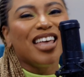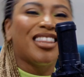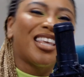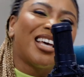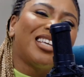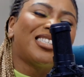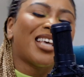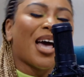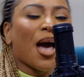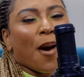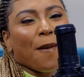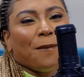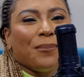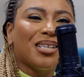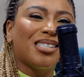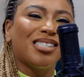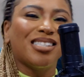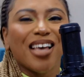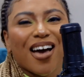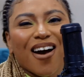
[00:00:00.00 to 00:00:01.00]
this
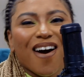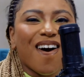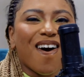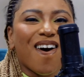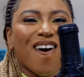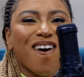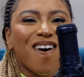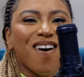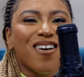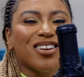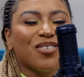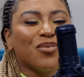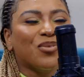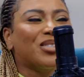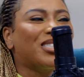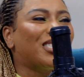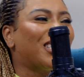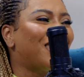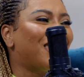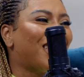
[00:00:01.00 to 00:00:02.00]
episode. We'll
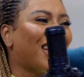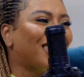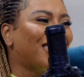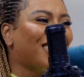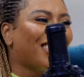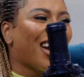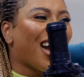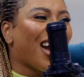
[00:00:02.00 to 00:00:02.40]
see you next